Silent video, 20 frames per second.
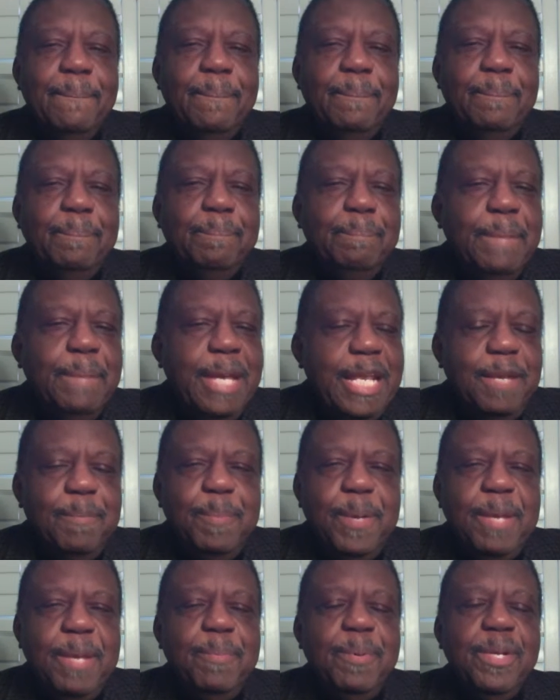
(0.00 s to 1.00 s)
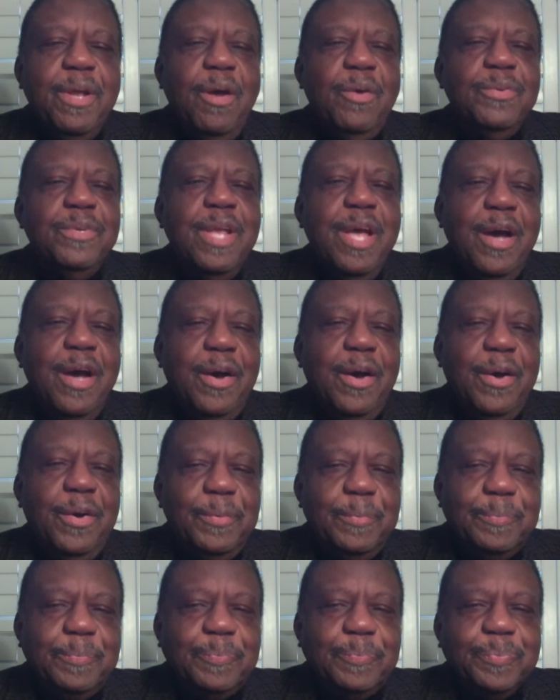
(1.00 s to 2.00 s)
Many people don't
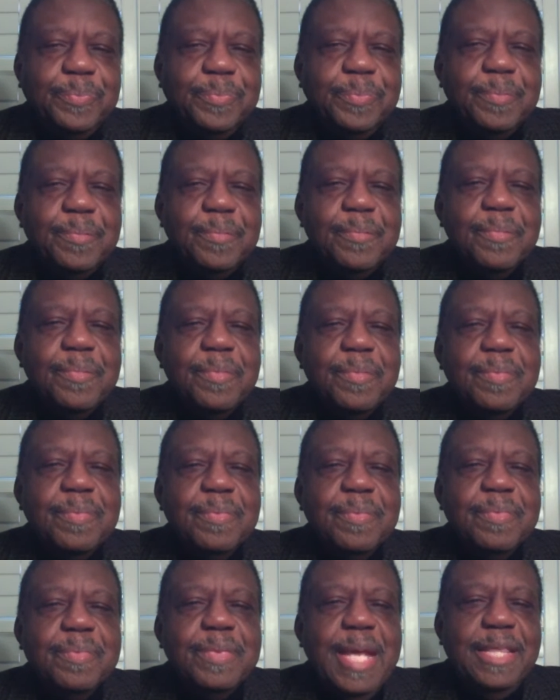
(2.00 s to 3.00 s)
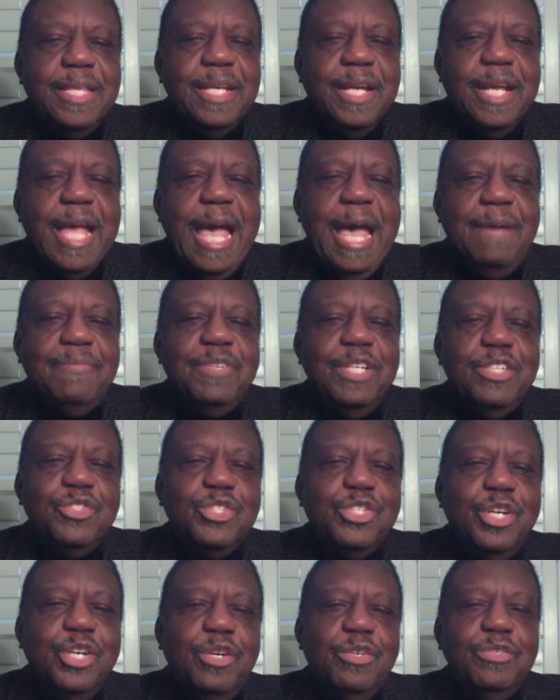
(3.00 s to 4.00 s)
know that the Catholic
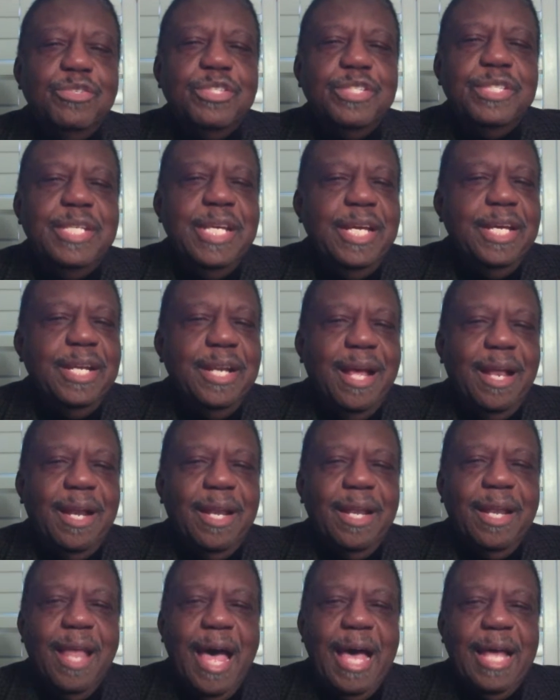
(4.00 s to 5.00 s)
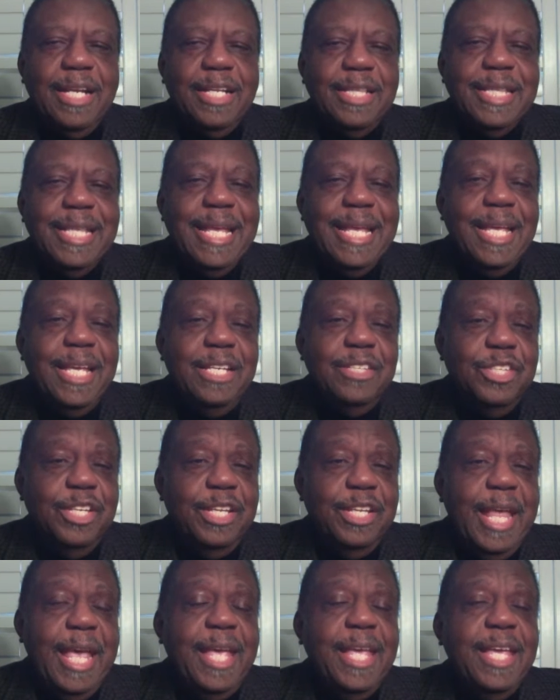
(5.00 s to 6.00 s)
Church did a lot of things
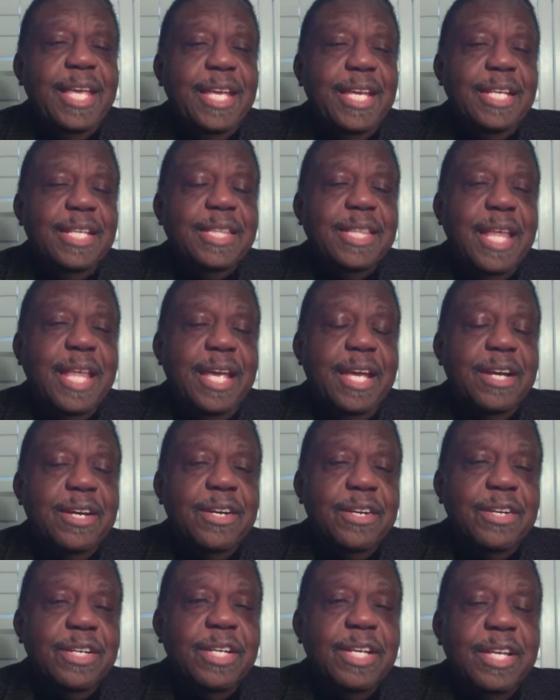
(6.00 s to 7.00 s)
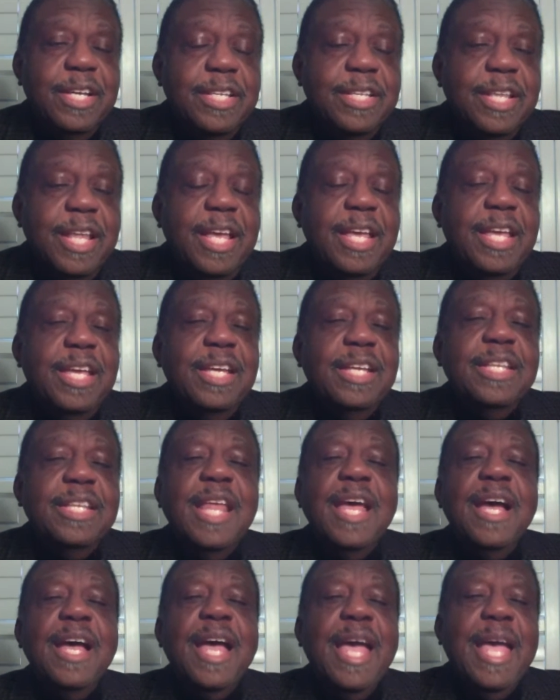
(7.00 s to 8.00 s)
and they hid their, they hid
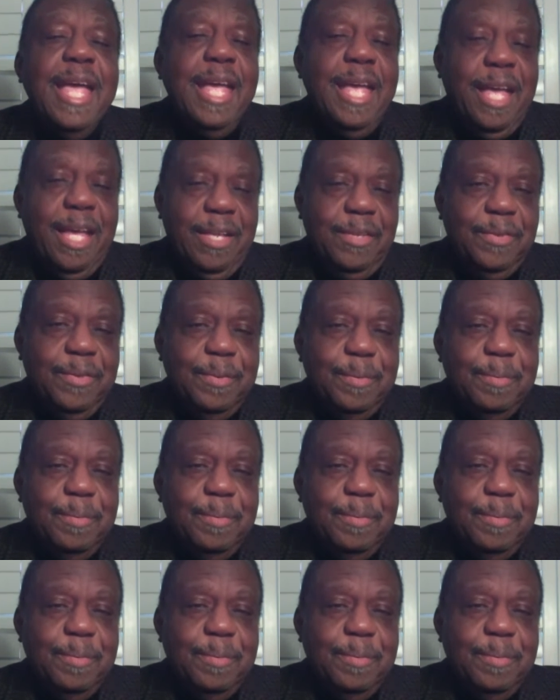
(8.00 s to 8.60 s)
their hand,